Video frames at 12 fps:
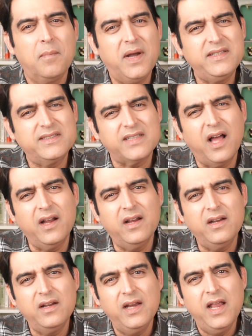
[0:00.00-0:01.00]
My
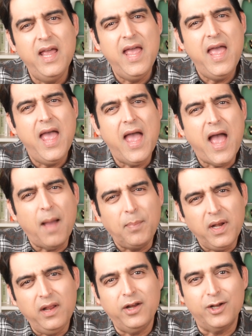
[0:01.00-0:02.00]
son
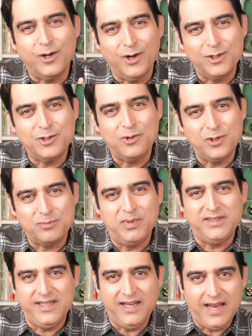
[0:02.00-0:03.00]
happily returned to his
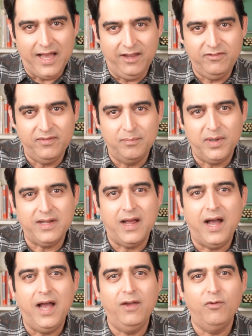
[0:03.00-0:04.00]
busy life, but
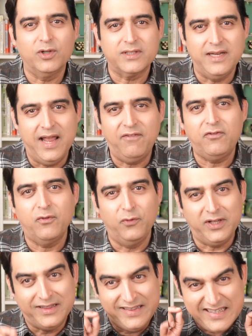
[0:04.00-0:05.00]
I was left
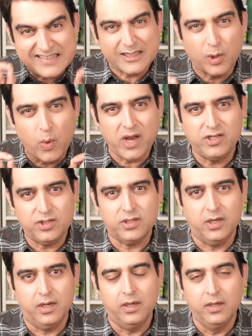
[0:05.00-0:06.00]
with this
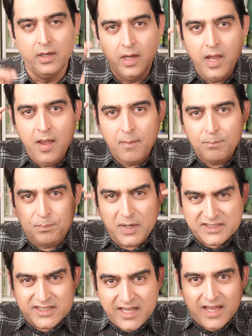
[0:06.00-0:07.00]
question
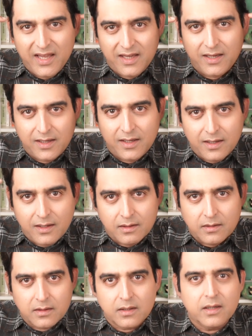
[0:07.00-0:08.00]

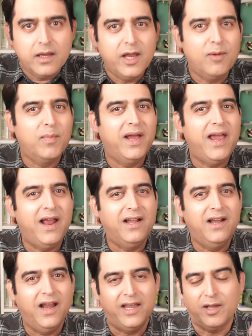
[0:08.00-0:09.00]
buzzing in my
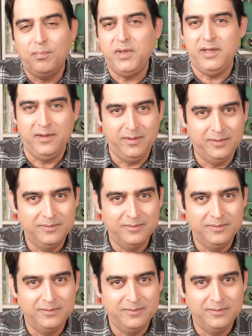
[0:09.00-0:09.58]
head like a bee.